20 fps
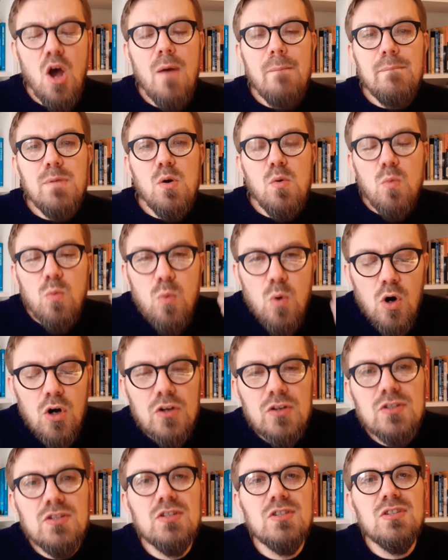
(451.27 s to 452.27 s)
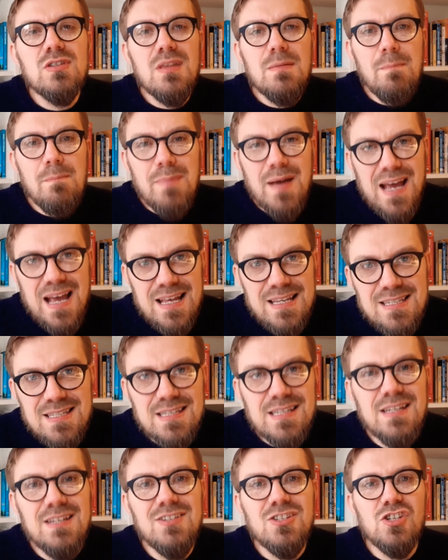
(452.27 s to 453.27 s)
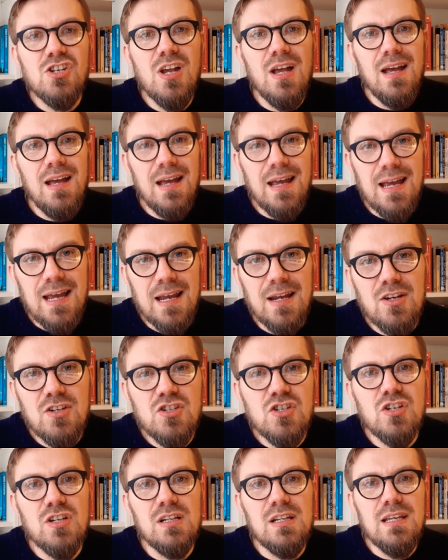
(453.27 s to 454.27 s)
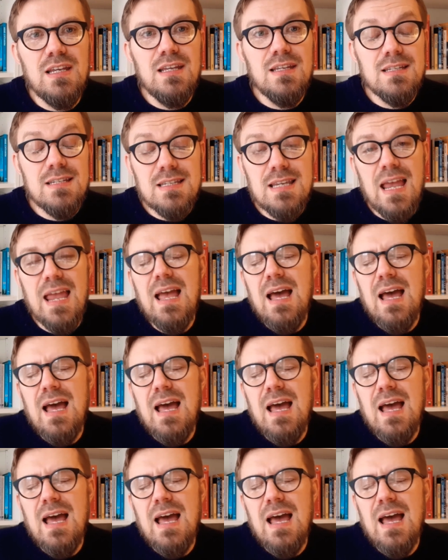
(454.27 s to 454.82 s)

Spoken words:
But what does the passage actually say?